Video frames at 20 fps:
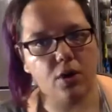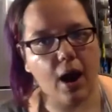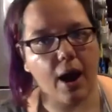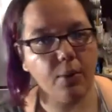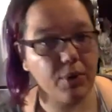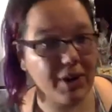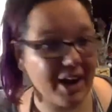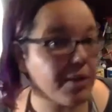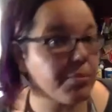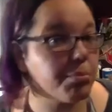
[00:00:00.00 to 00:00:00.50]
I
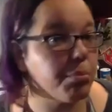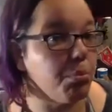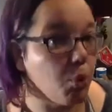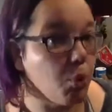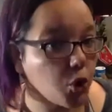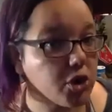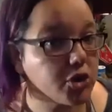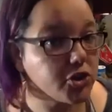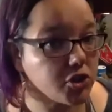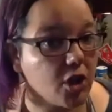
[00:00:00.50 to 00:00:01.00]
would add
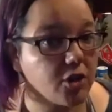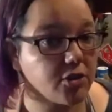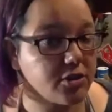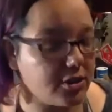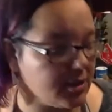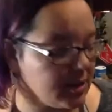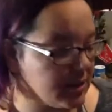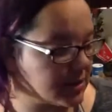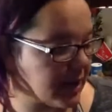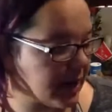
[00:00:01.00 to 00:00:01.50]
more salt
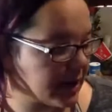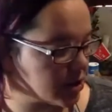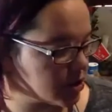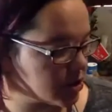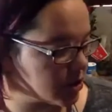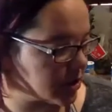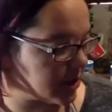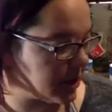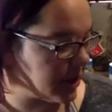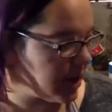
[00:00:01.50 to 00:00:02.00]
to this
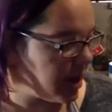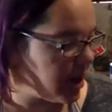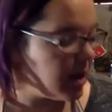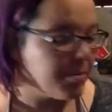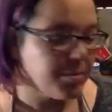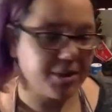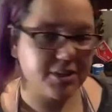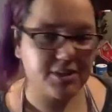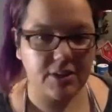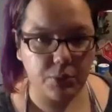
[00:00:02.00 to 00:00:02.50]
actually,
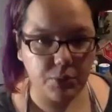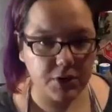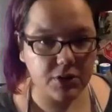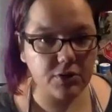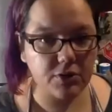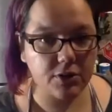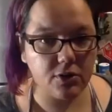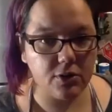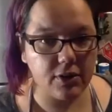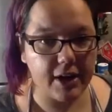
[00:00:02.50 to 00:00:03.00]
because I went a
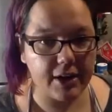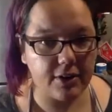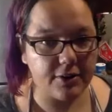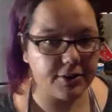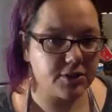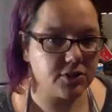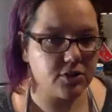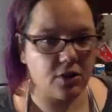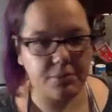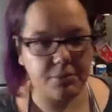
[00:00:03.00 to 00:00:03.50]
little light on
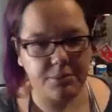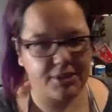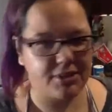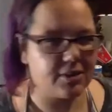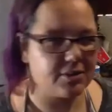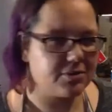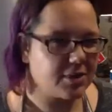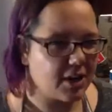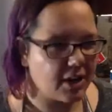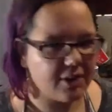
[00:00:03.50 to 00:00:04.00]
the salt because
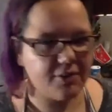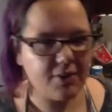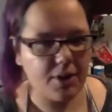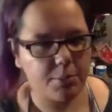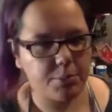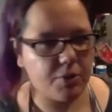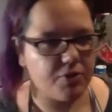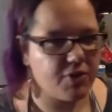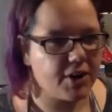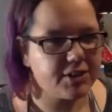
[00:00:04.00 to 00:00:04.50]
I was kind of
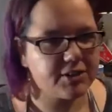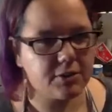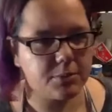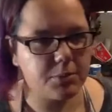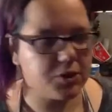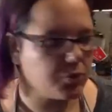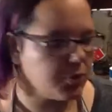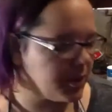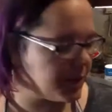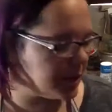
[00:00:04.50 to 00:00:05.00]
improvising
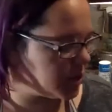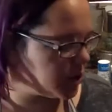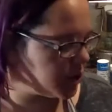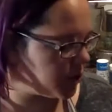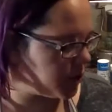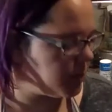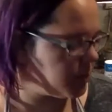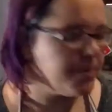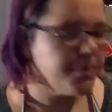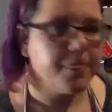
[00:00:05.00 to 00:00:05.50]
between the
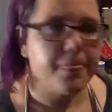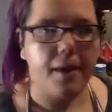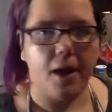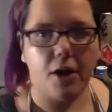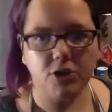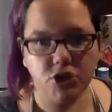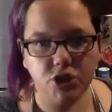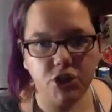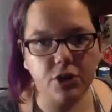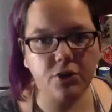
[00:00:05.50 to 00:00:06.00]
two.
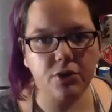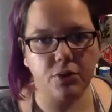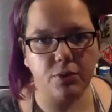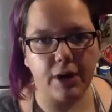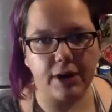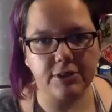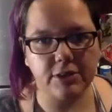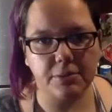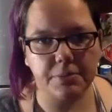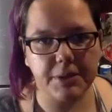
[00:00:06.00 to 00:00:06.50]
I'll share the
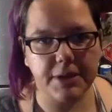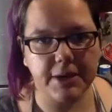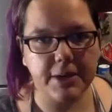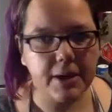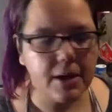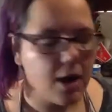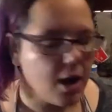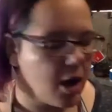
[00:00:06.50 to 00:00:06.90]
recipe.